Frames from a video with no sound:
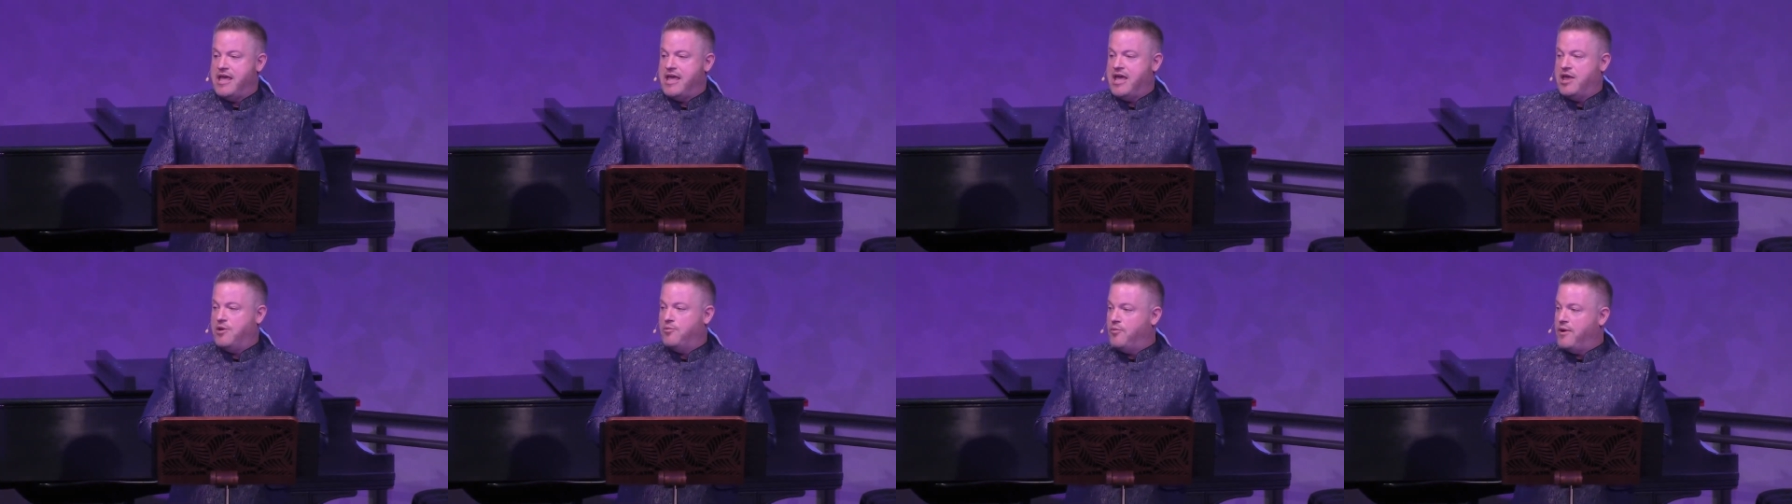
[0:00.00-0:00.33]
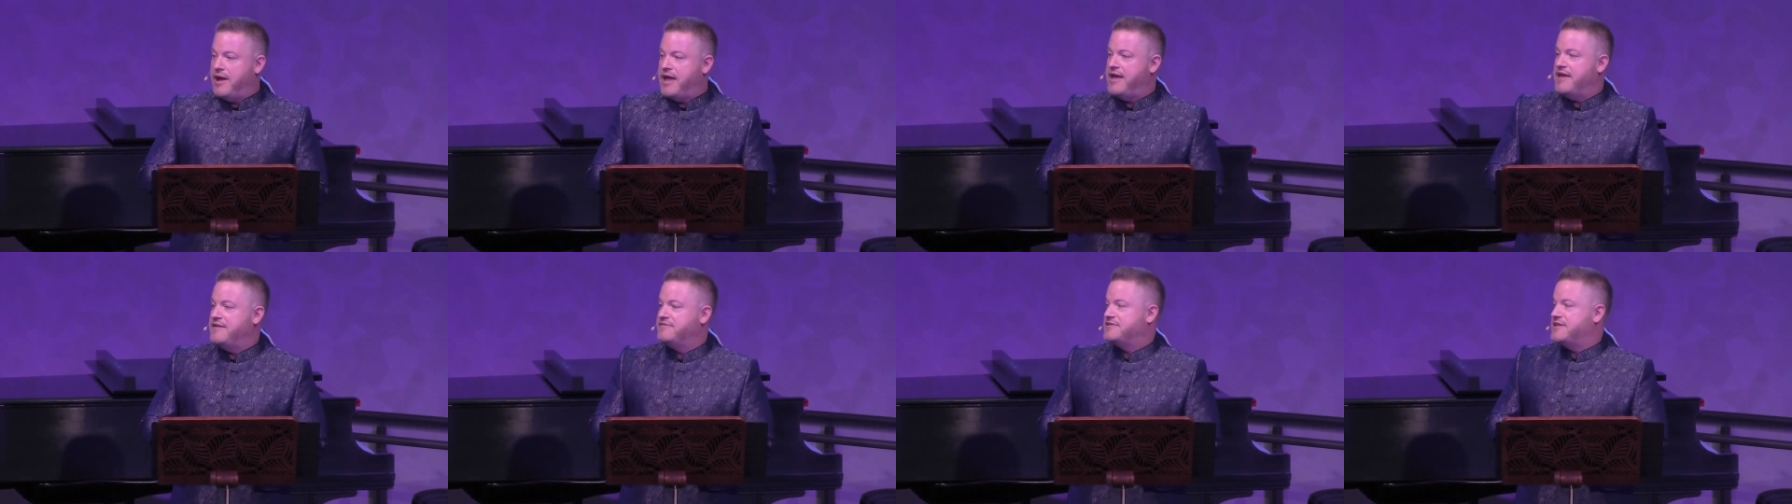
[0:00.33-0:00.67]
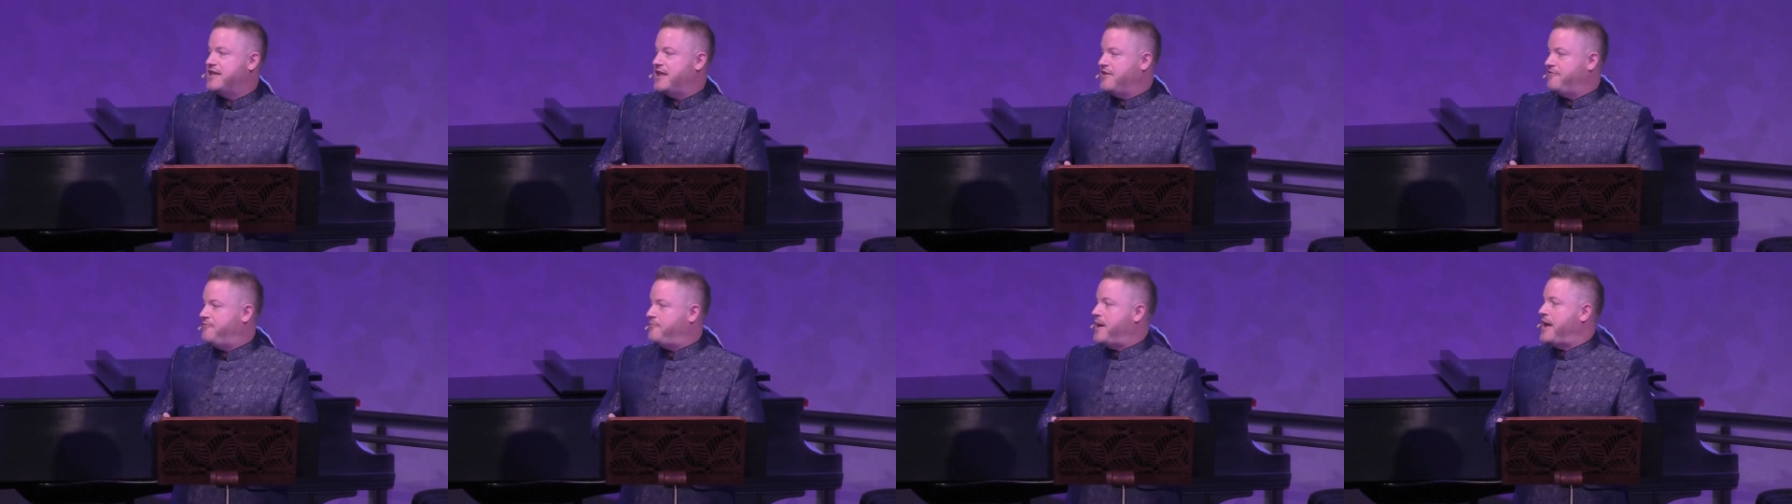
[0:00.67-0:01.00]
in ways
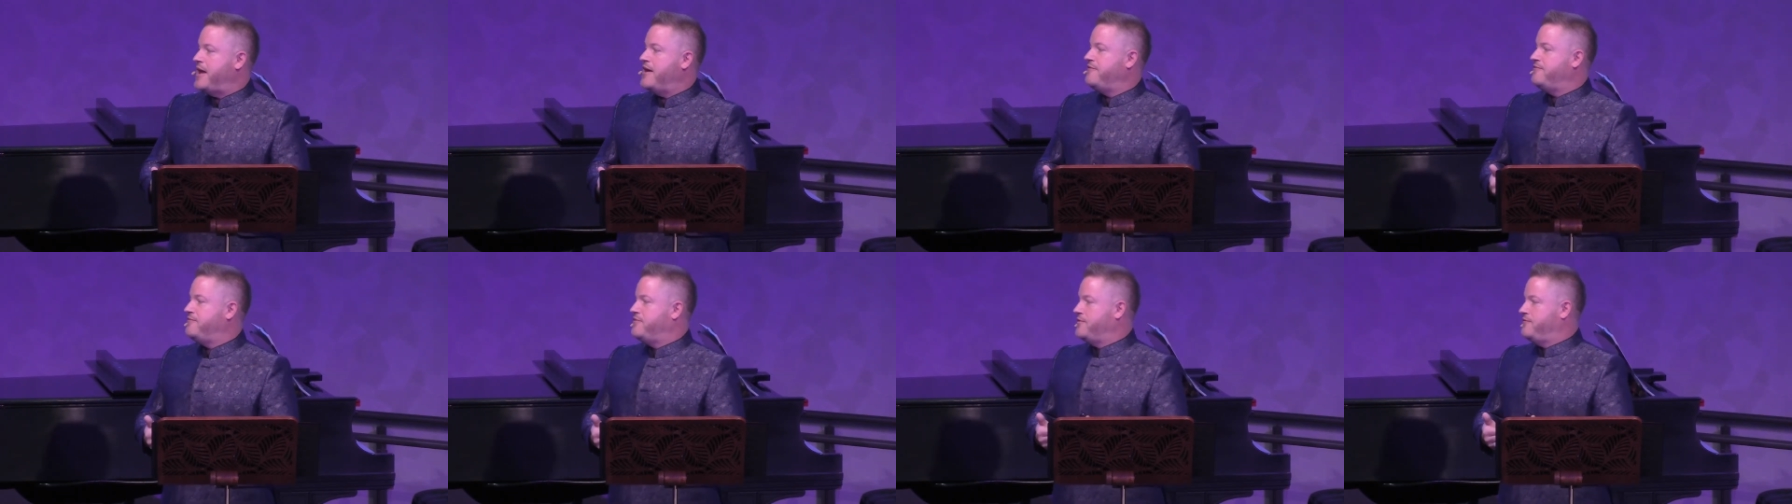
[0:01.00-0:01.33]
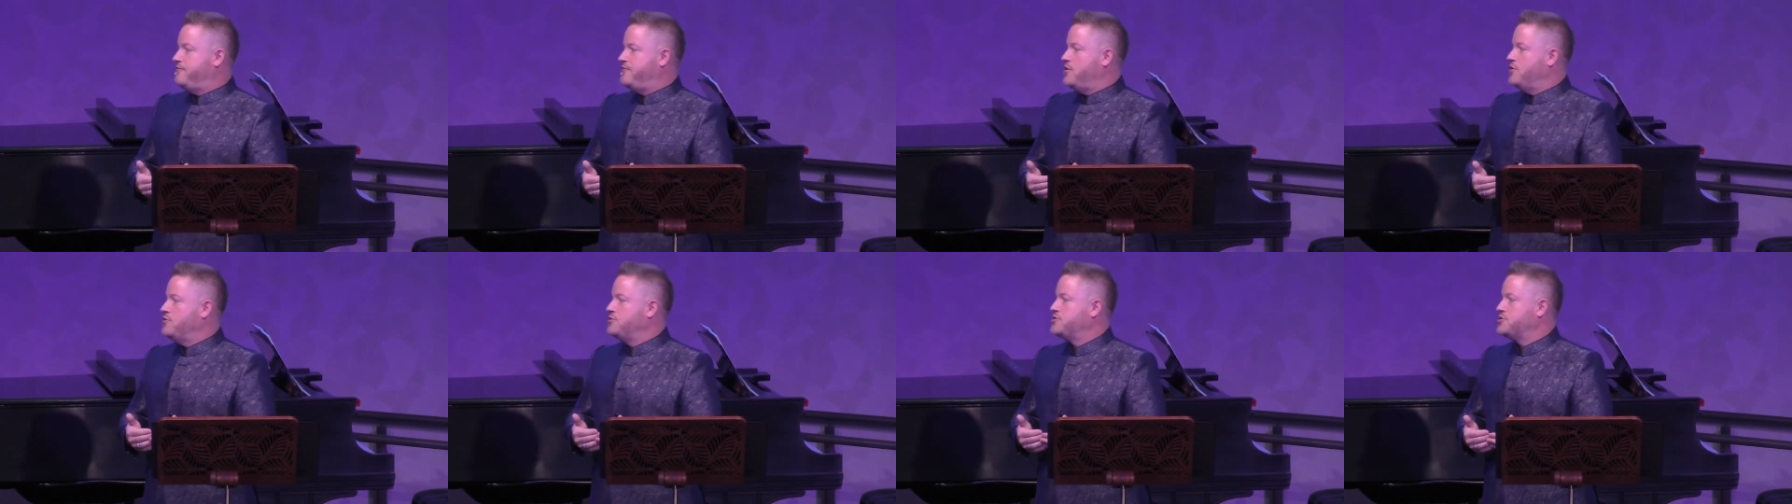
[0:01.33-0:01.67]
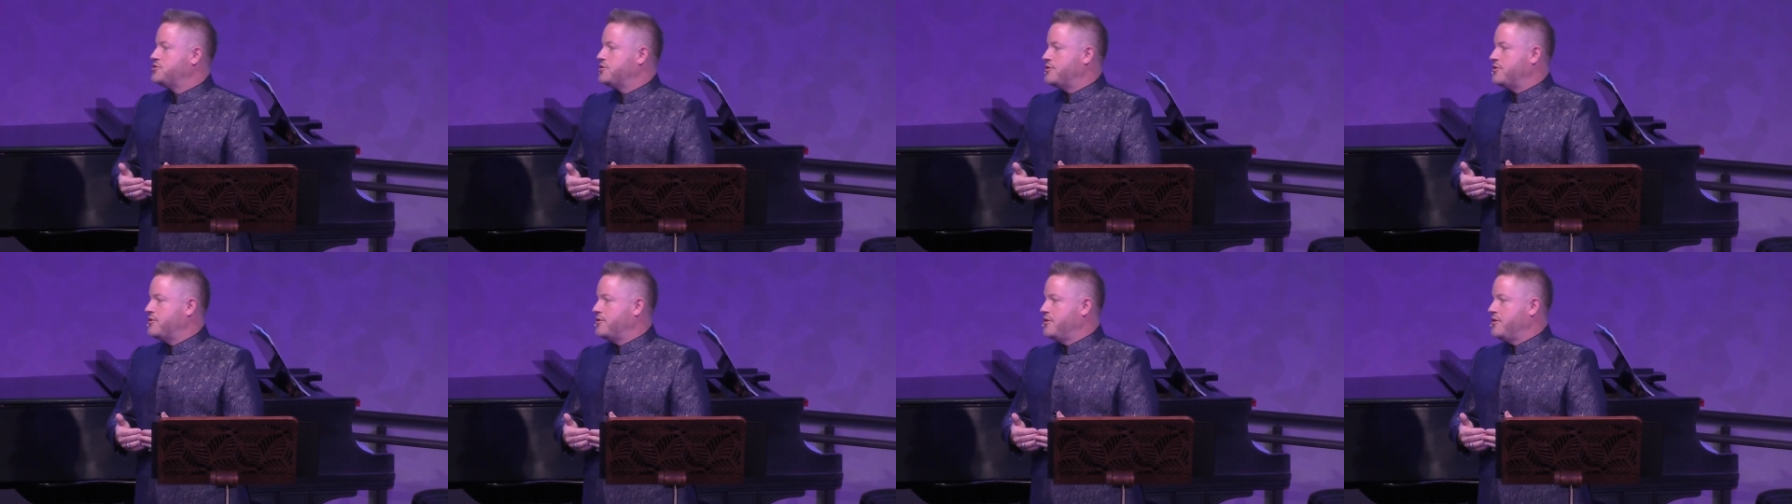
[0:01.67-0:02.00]
that have paved the
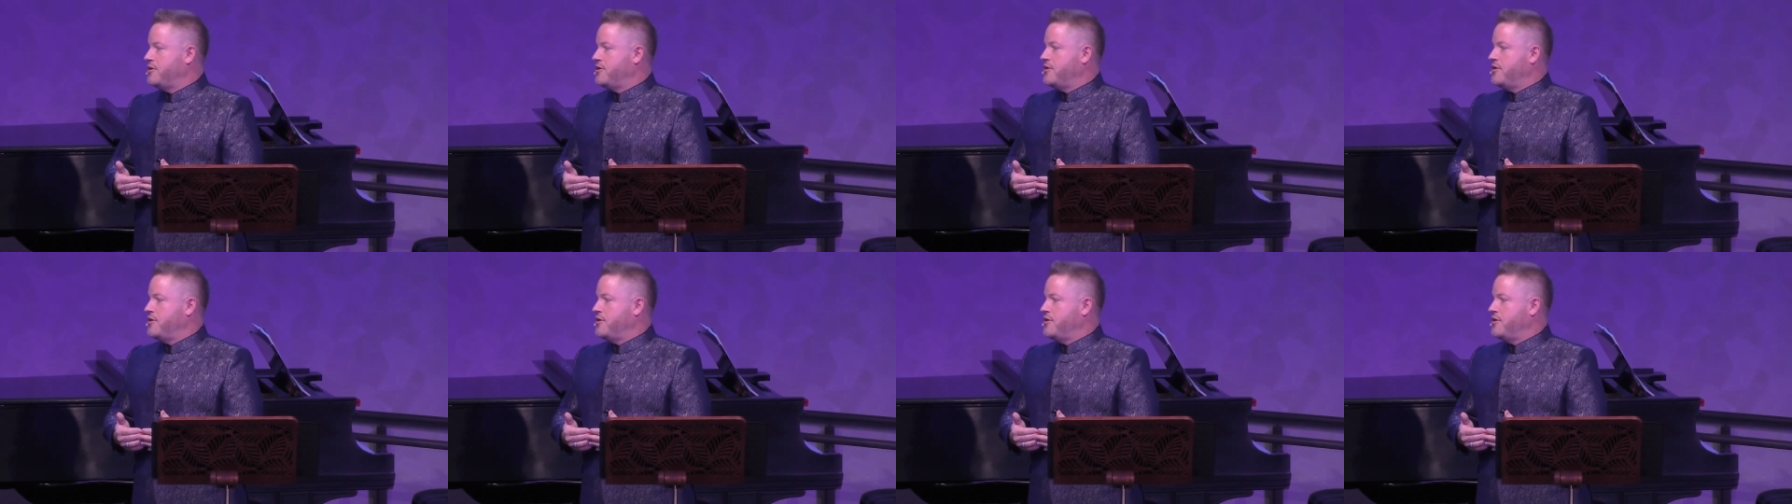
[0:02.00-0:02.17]
future